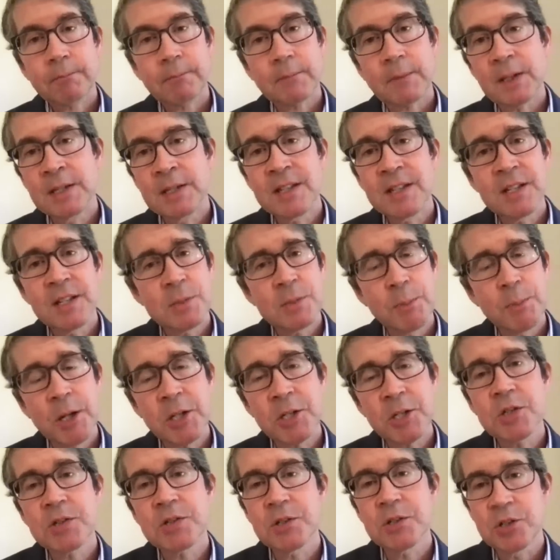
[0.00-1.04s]
is that as
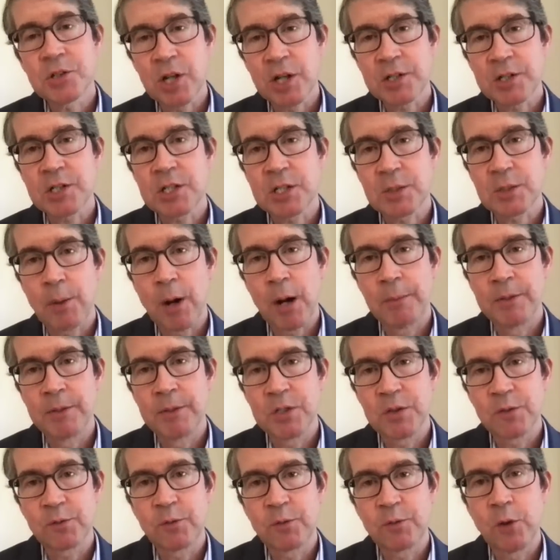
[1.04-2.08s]
much as the Justice Department
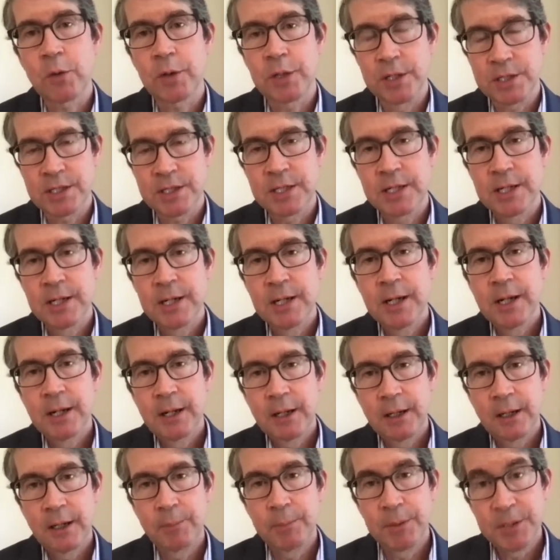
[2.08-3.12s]
is focused
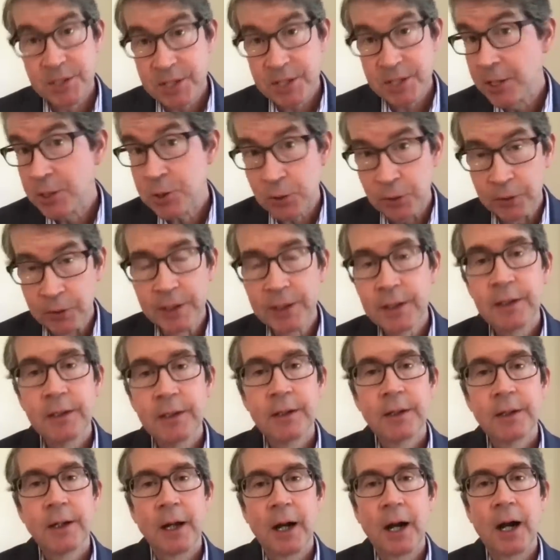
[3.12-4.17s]
potentially
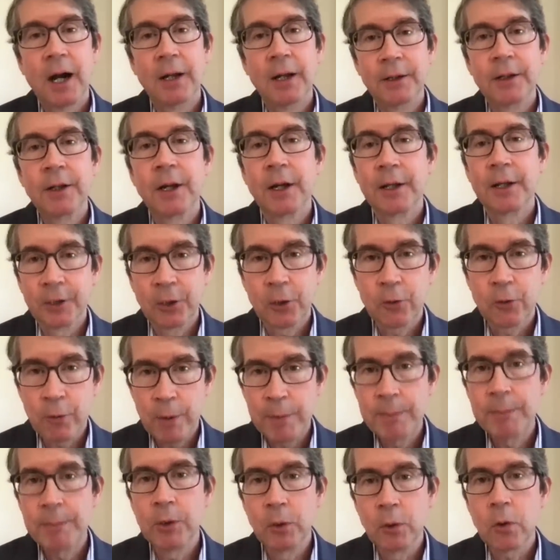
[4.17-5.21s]
on the
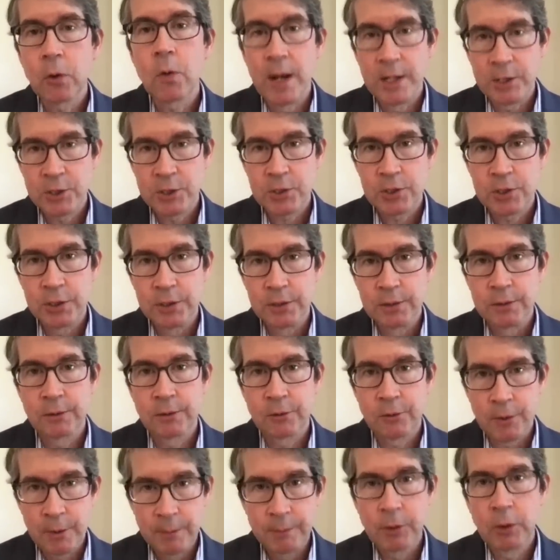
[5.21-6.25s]
criminal question, a
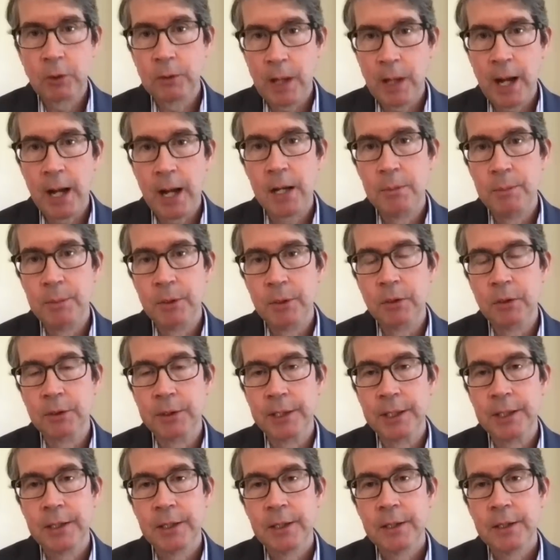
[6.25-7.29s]
criminal
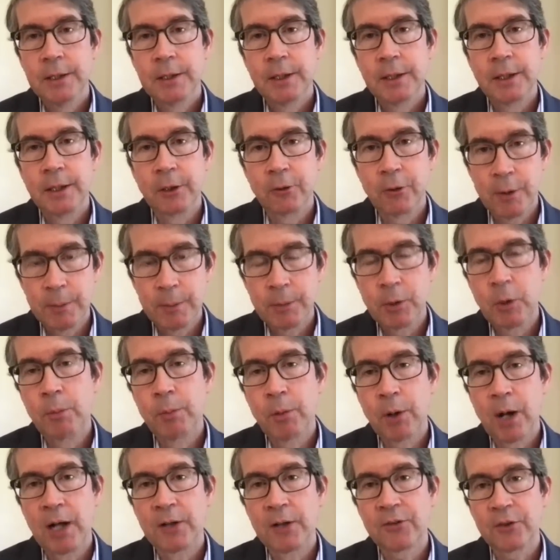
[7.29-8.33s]
liability and criminal
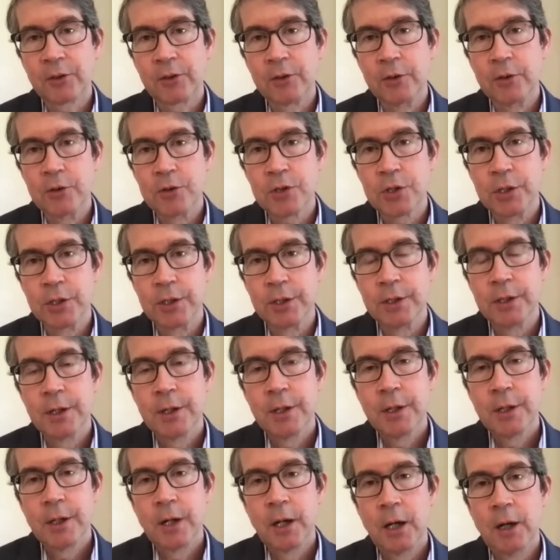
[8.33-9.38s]
prosecution
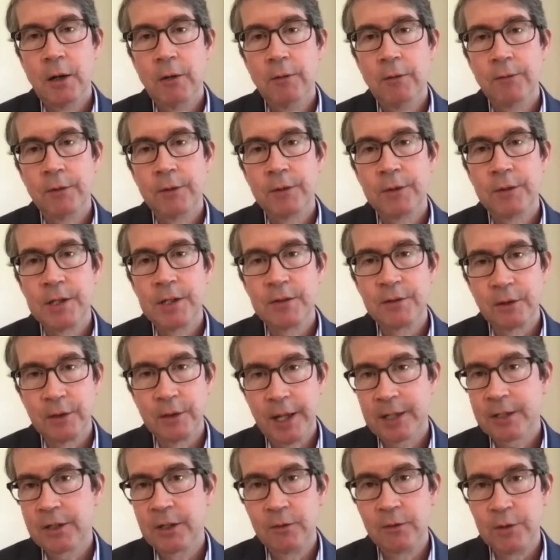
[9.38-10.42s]
of these
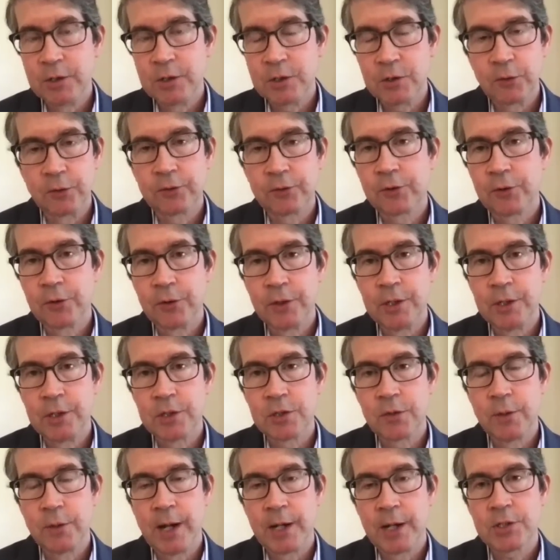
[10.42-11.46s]
elected officials turned
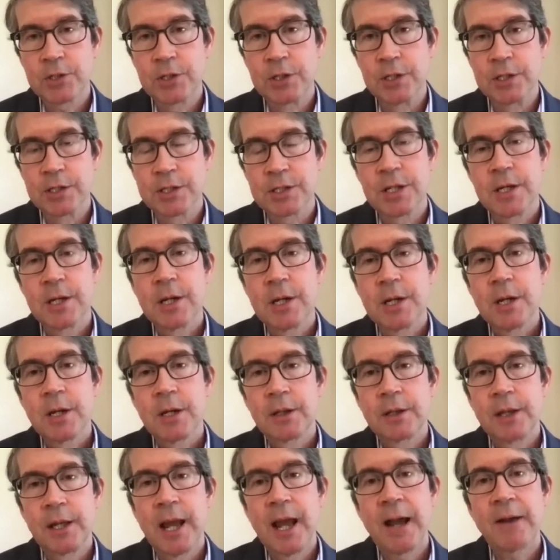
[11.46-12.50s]
insurrectionists,
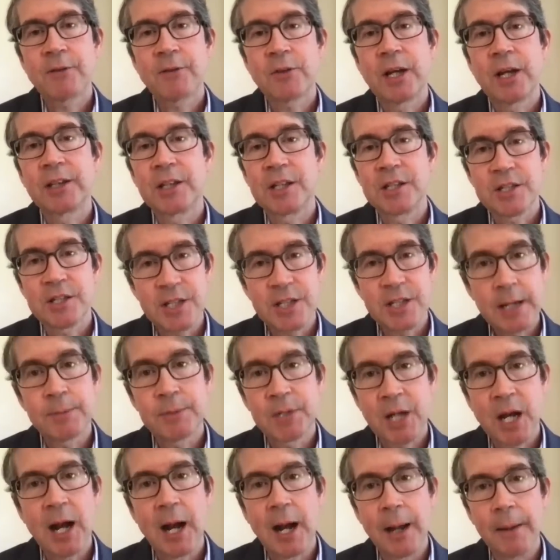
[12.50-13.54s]
they have to, at the same
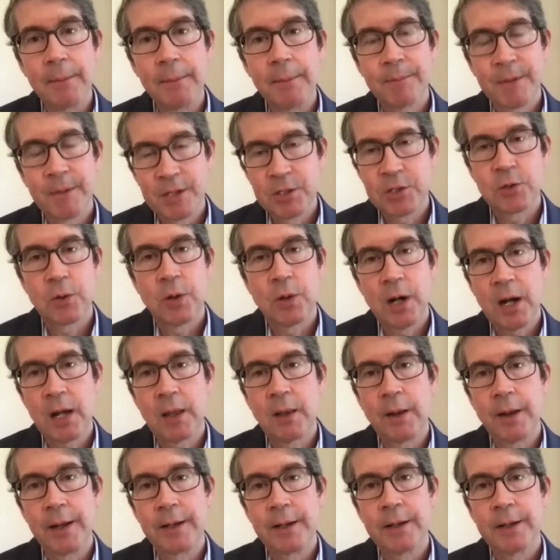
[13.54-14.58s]
time, as you
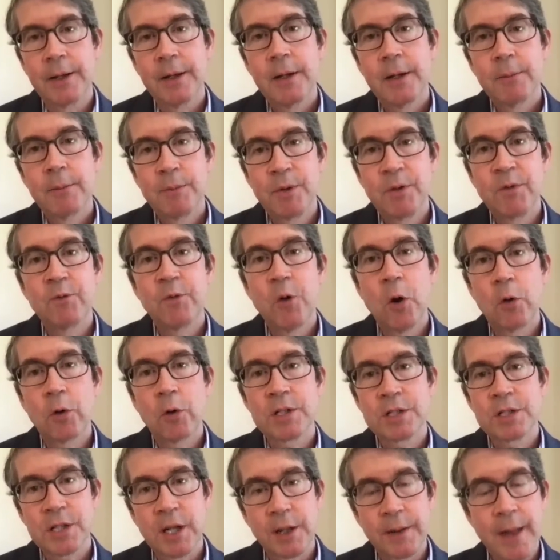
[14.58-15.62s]
highlight, be
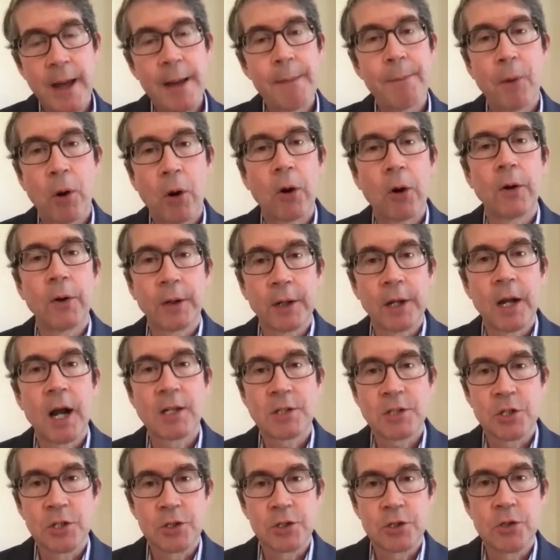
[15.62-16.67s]
focused on that part of the
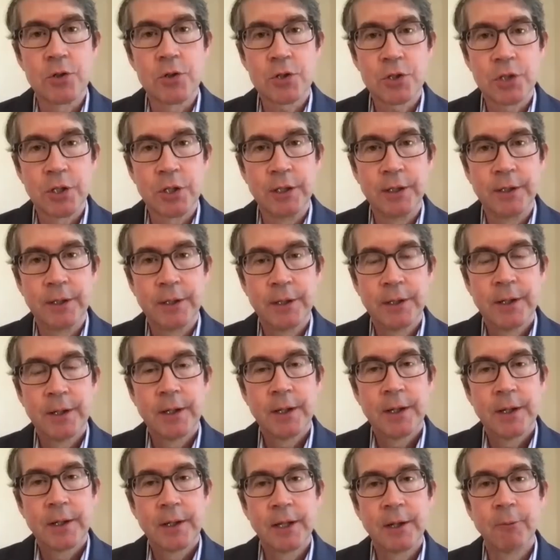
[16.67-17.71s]
Constitution
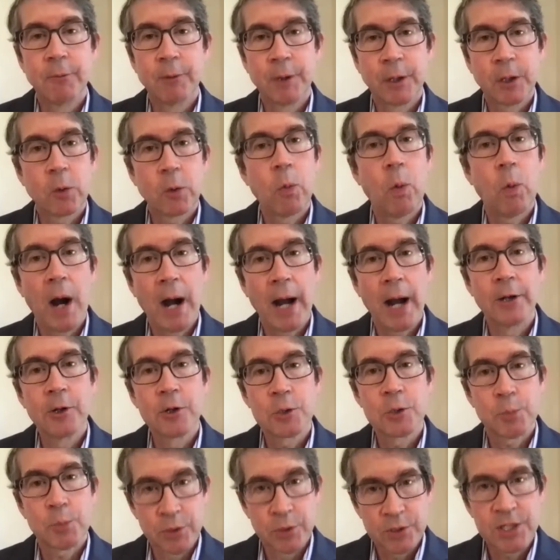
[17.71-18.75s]
that
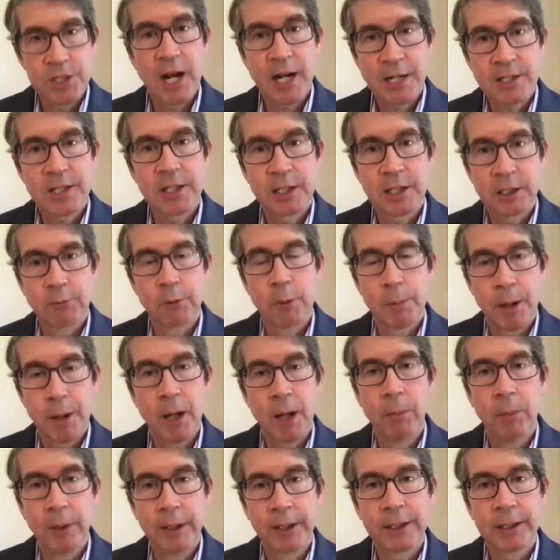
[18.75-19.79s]
requires protecting the
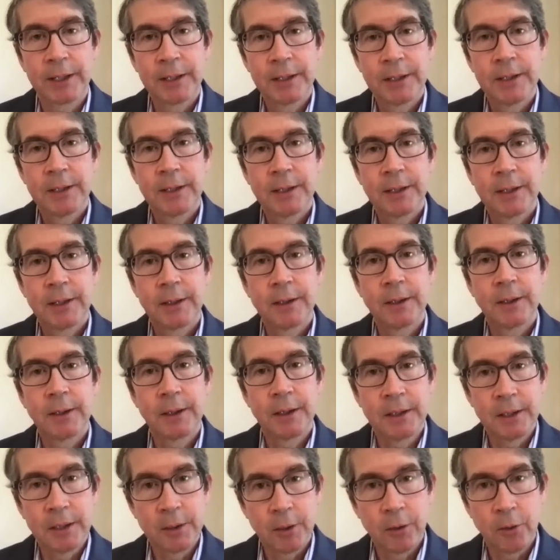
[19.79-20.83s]
Republic
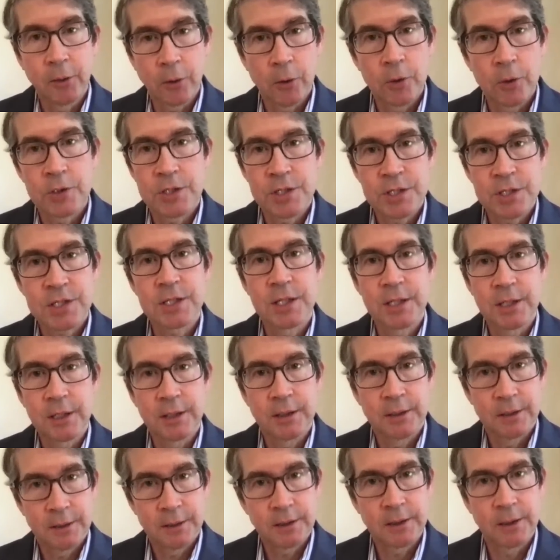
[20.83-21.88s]
in the
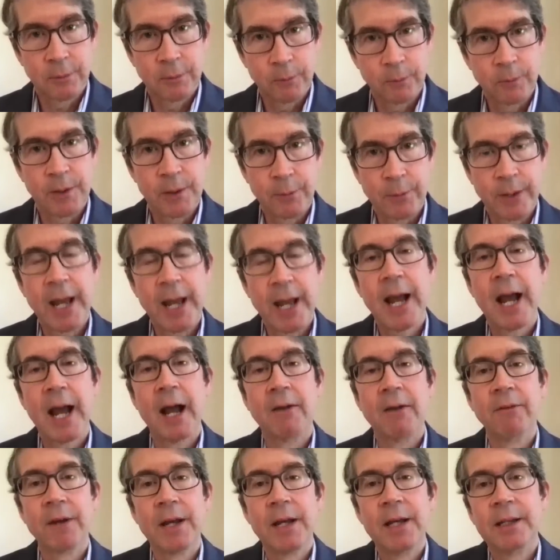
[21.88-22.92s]
urgency that we
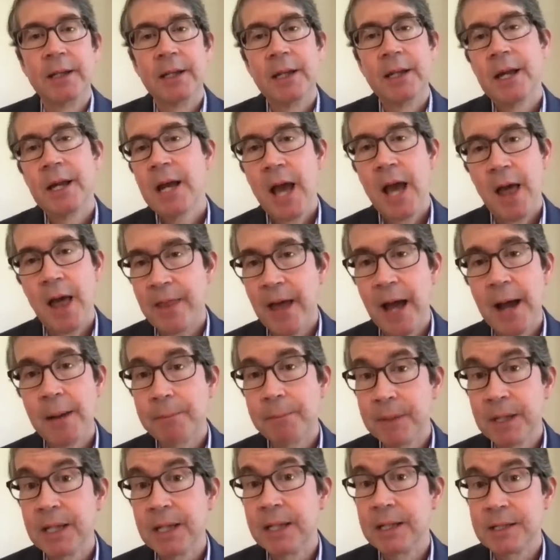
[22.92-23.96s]
have. And that
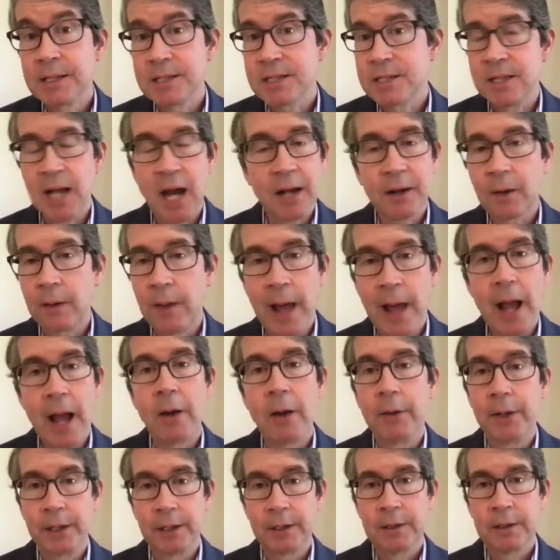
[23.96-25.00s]
means not
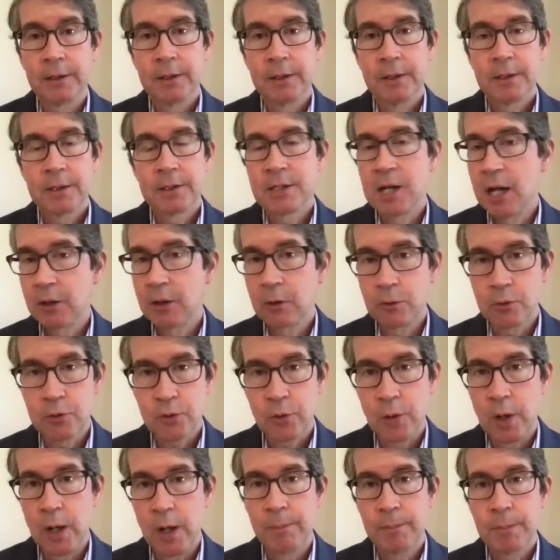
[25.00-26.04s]
allowing Donald
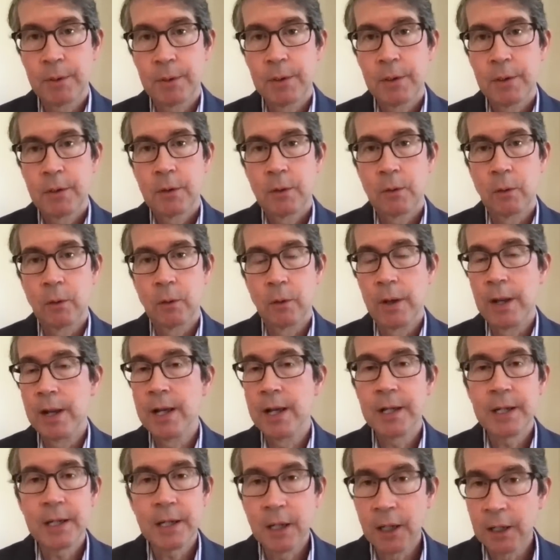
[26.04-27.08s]
Trump or
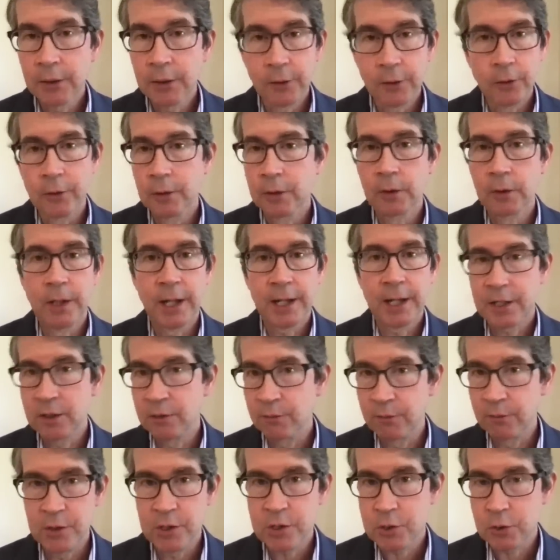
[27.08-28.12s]
any other elected
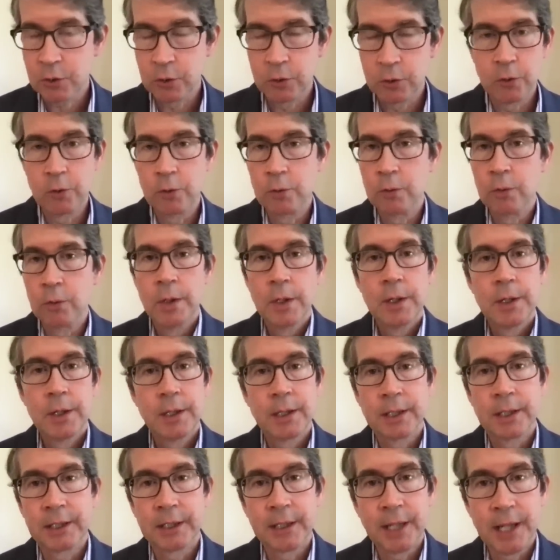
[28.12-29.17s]
official who
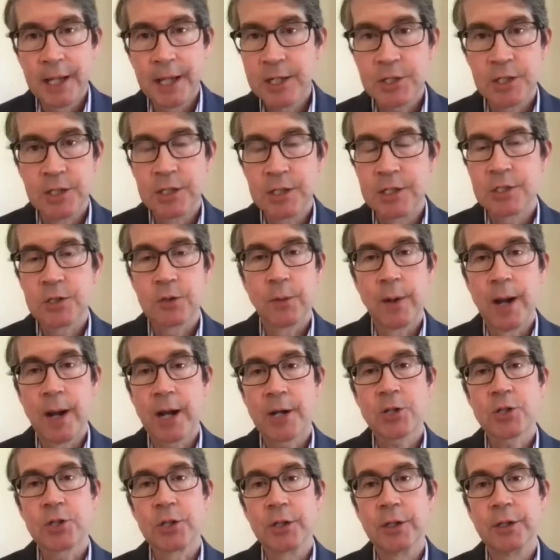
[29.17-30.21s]
engaged in
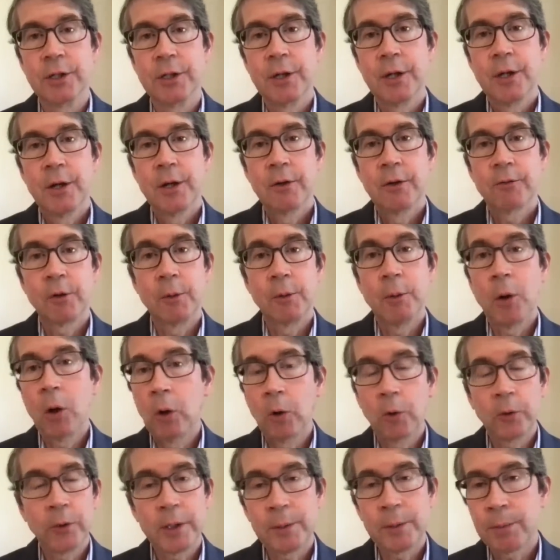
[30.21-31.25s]
insurrection from
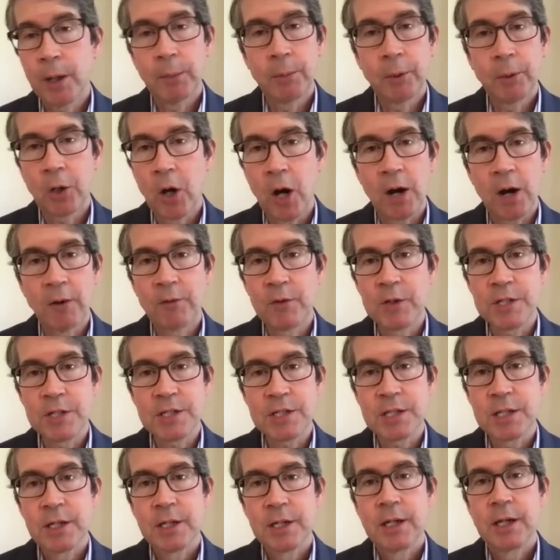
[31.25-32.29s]
holding public office
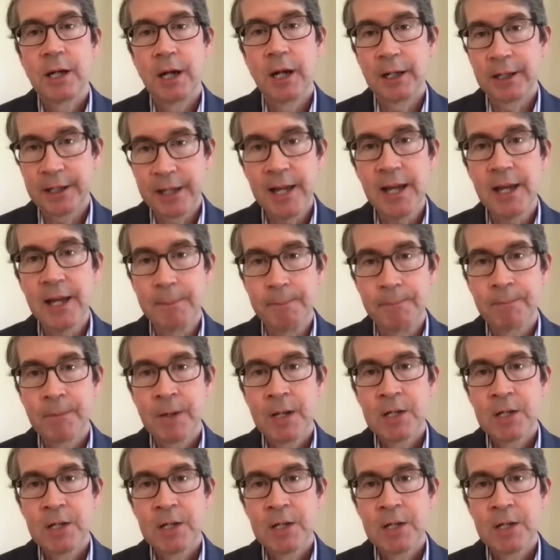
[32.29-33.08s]
again.